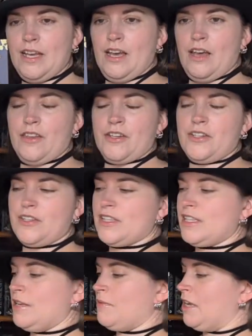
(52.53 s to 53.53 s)
Although it doesn't
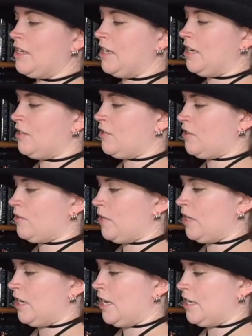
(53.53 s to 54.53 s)
seem that dangerous
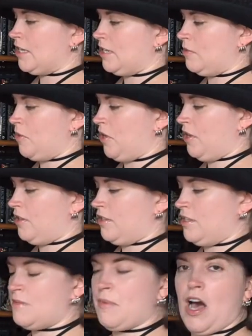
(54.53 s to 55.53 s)
with nice little birds and
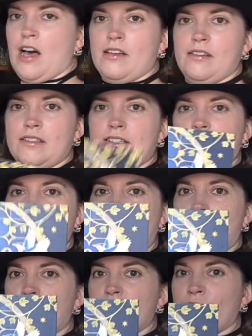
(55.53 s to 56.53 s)
sparkles and
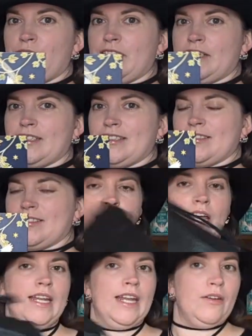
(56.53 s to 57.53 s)
flowers on it.
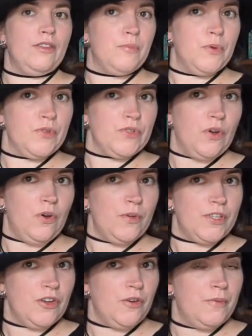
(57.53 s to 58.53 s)
Now the books
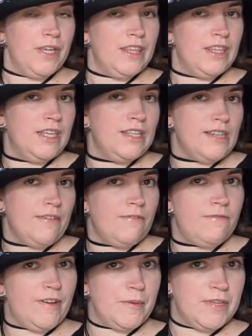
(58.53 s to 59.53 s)
always come in these
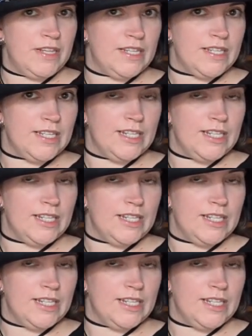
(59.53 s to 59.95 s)
fabulous